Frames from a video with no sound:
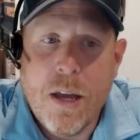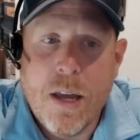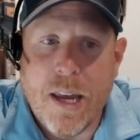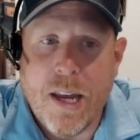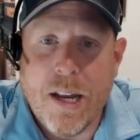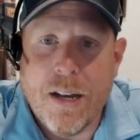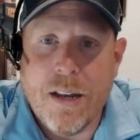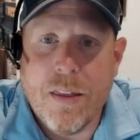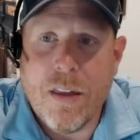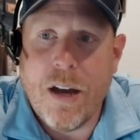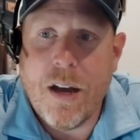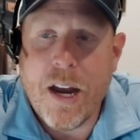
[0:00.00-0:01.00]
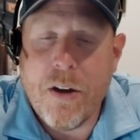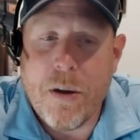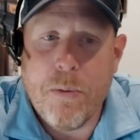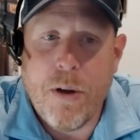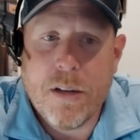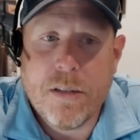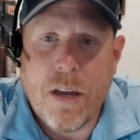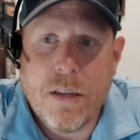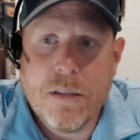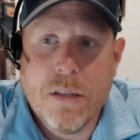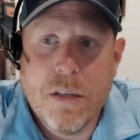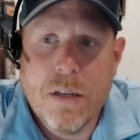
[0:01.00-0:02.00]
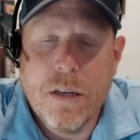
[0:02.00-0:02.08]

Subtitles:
in the hiring process.